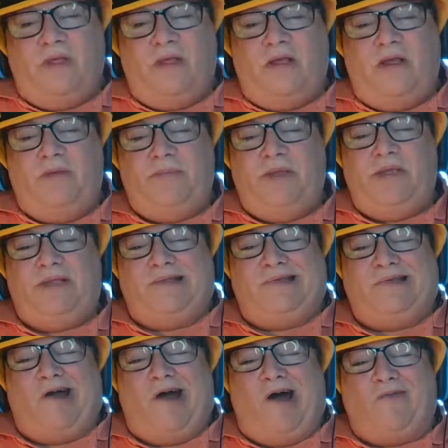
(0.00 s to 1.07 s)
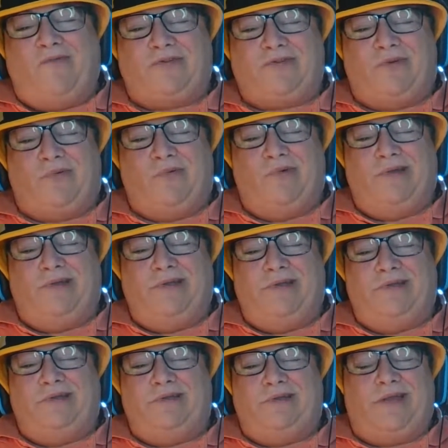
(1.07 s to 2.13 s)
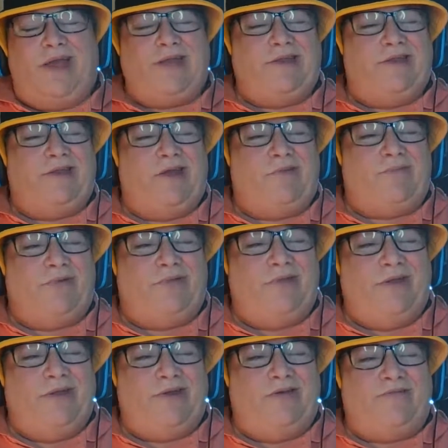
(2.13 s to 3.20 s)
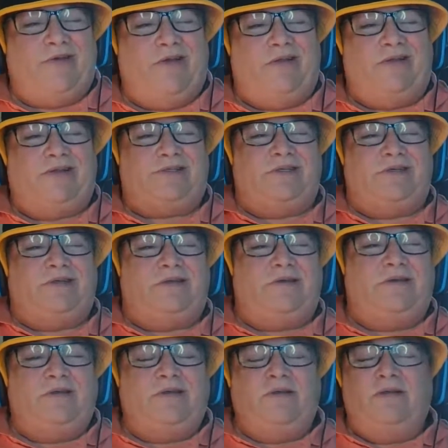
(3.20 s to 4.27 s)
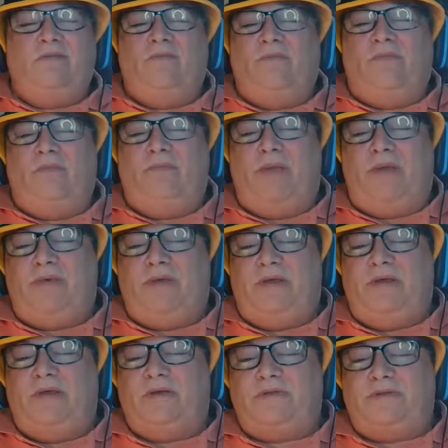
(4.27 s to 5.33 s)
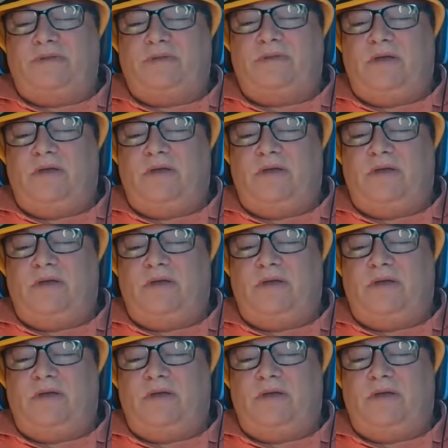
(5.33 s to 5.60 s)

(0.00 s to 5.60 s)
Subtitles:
I mean, Goff isn't really lighting it up in the NFL, is he? Maybe he is.